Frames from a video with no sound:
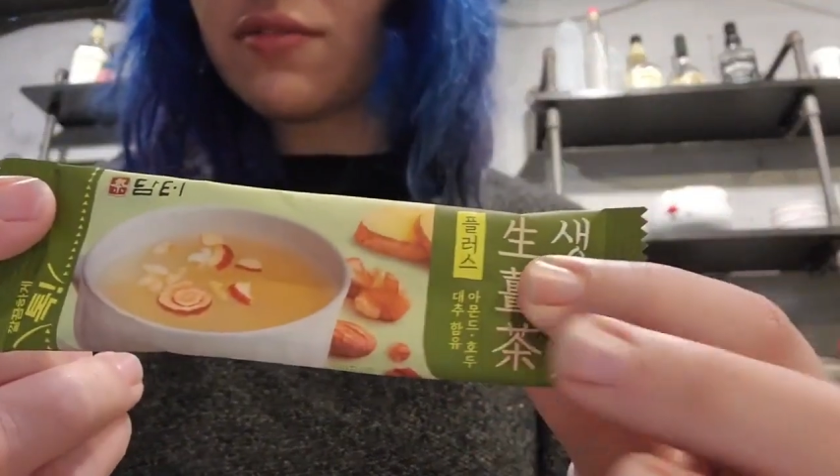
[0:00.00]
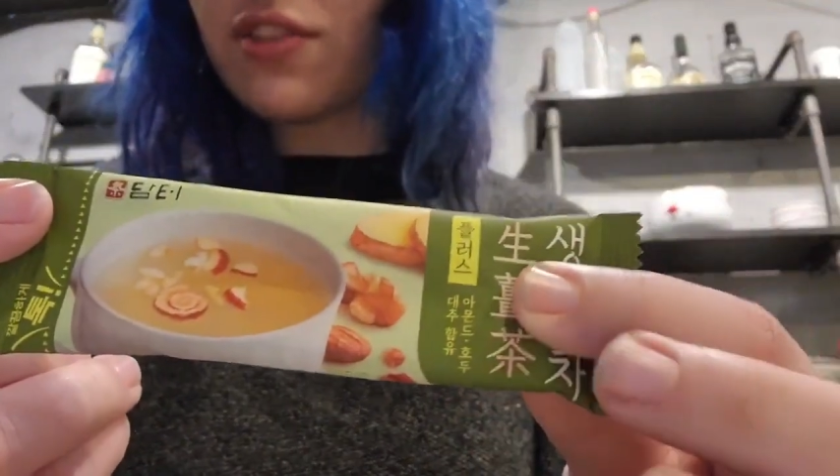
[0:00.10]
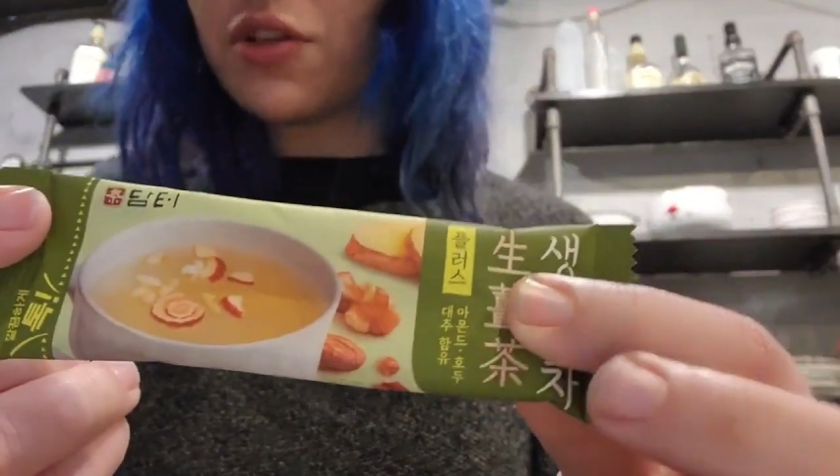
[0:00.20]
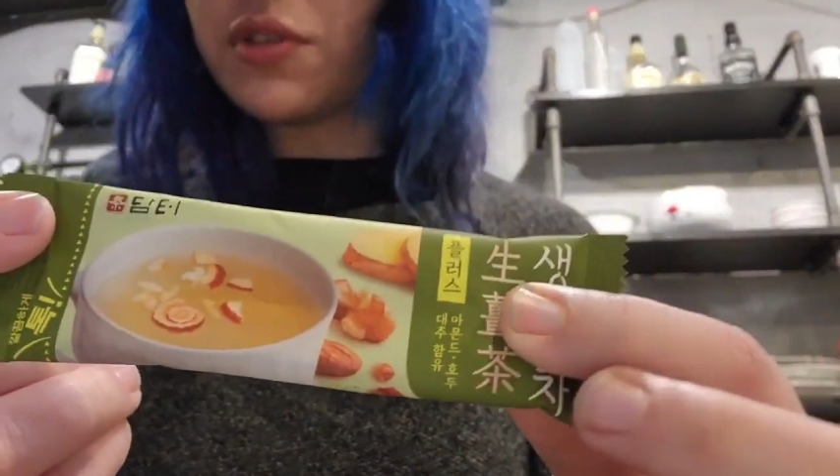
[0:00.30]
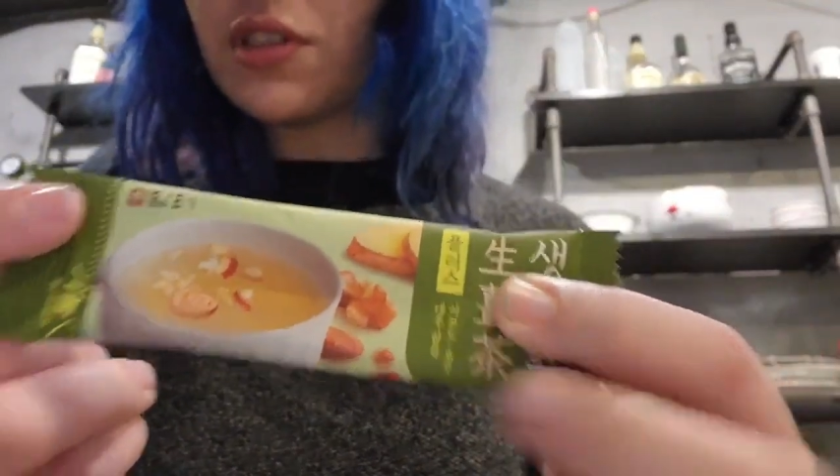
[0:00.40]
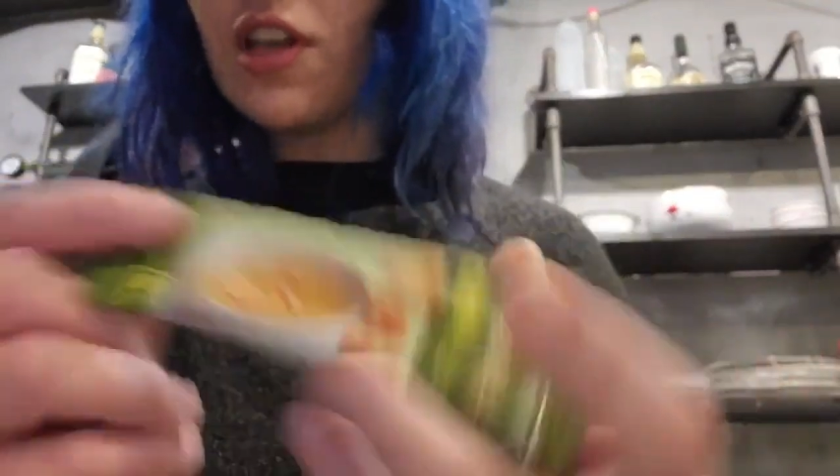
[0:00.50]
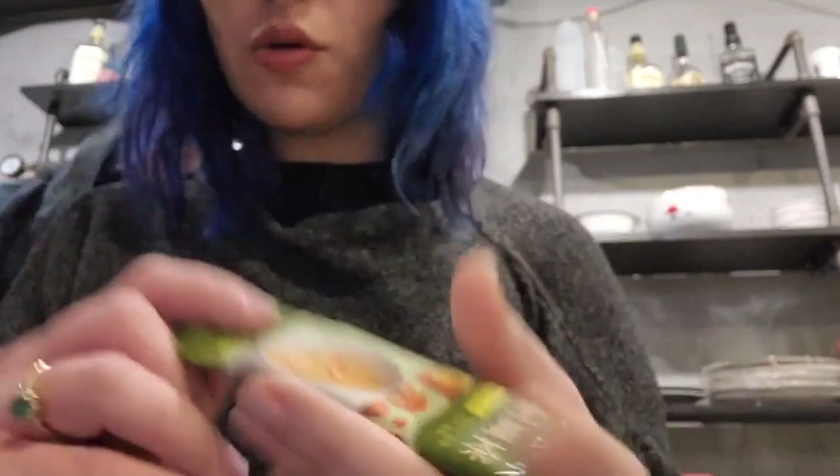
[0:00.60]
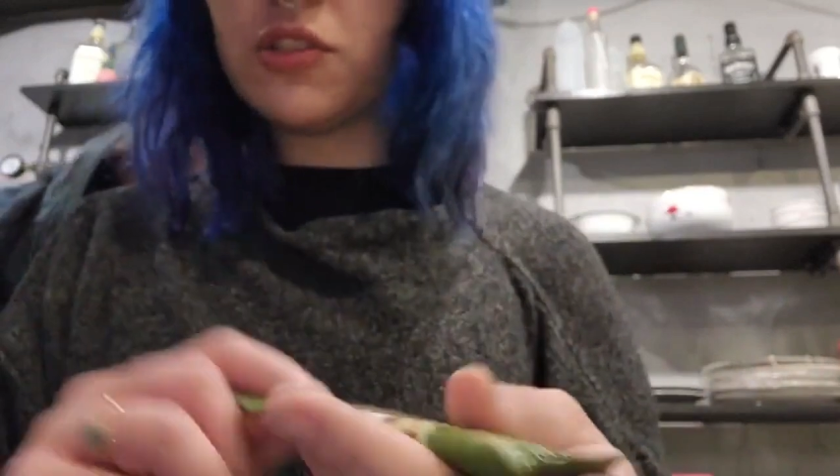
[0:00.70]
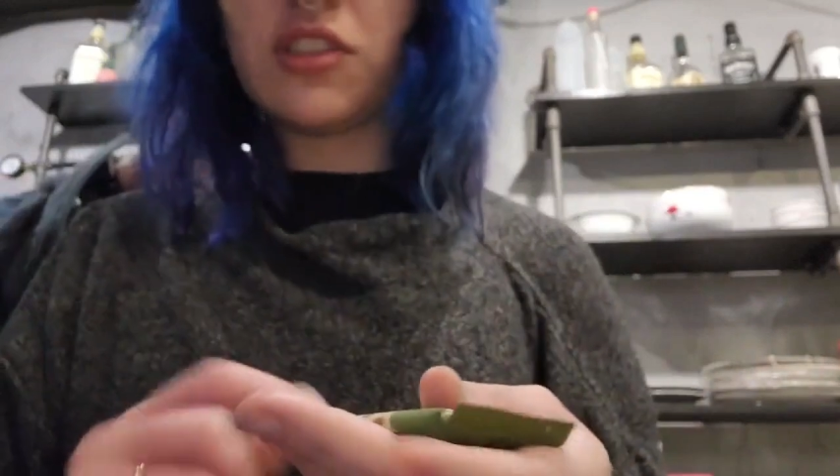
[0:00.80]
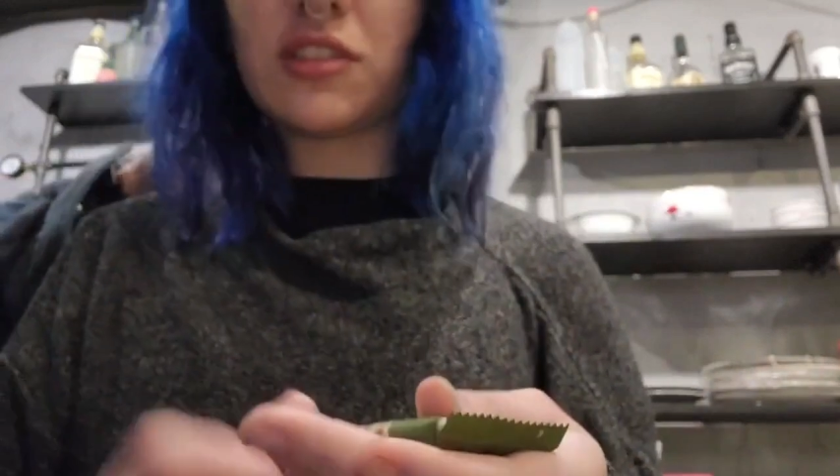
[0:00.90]
floating,
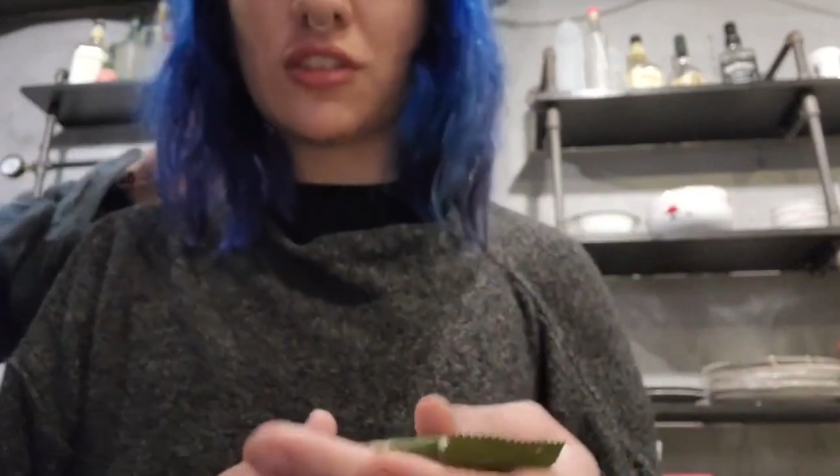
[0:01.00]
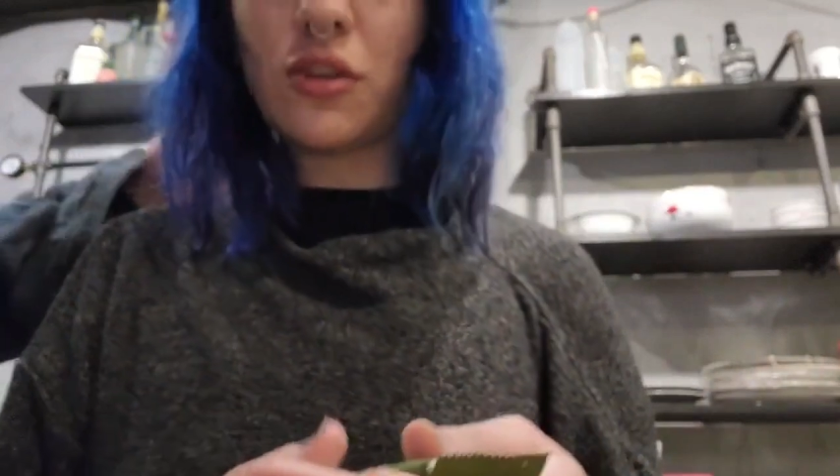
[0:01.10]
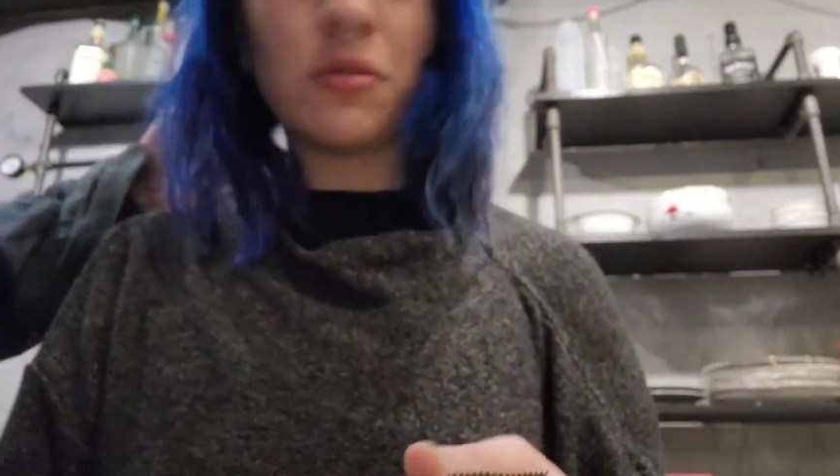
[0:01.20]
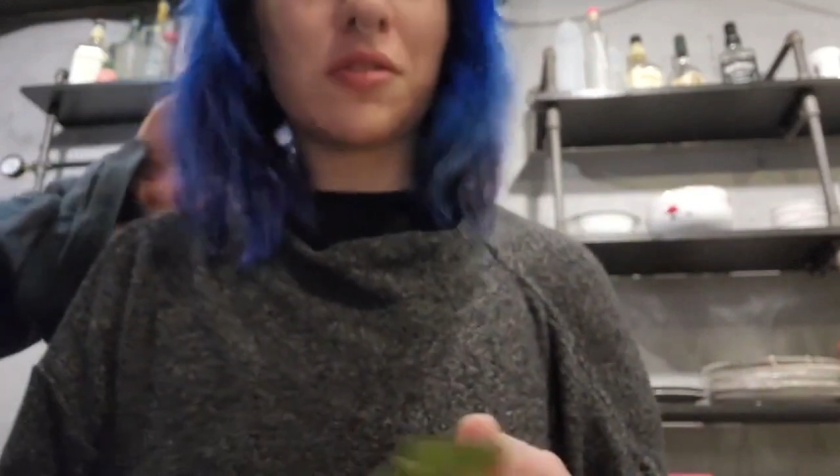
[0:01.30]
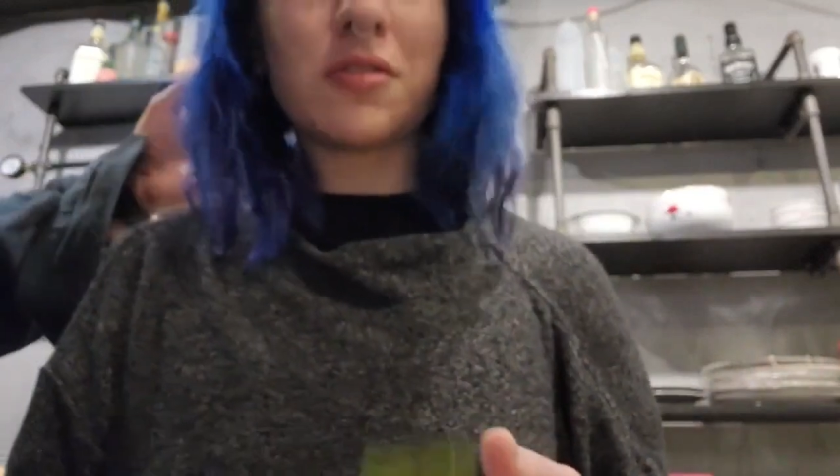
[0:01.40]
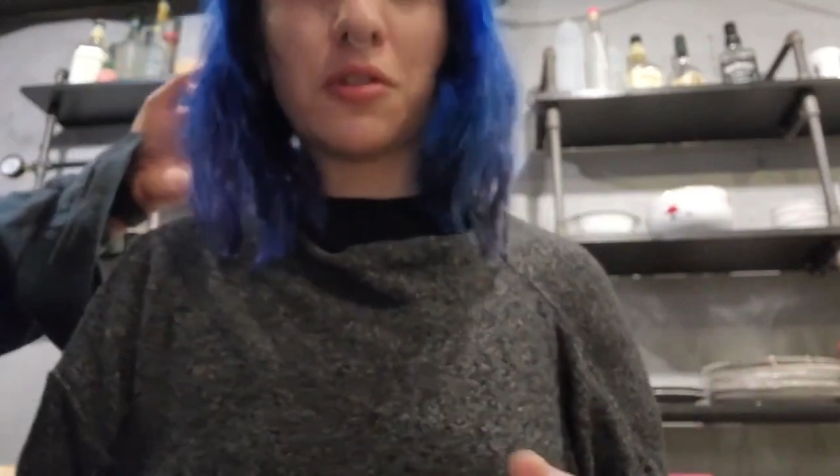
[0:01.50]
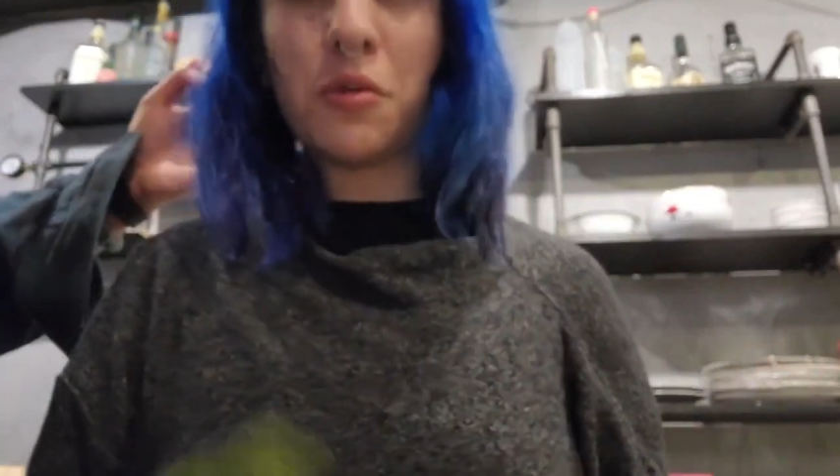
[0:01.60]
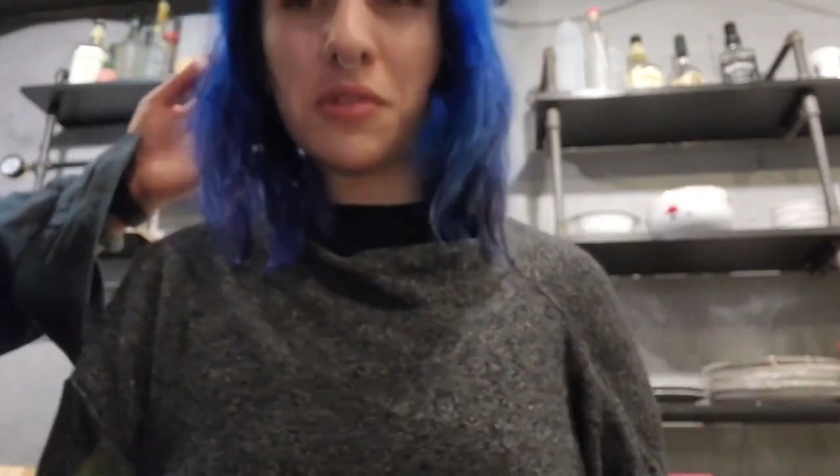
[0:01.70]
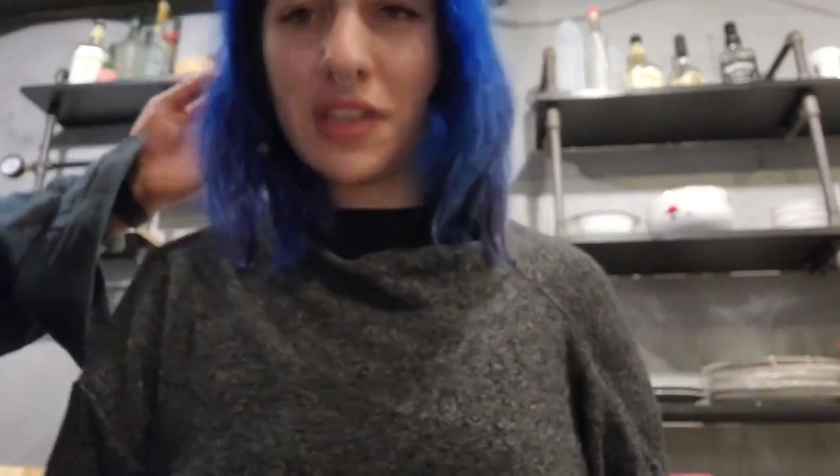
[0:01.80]
which is so cool.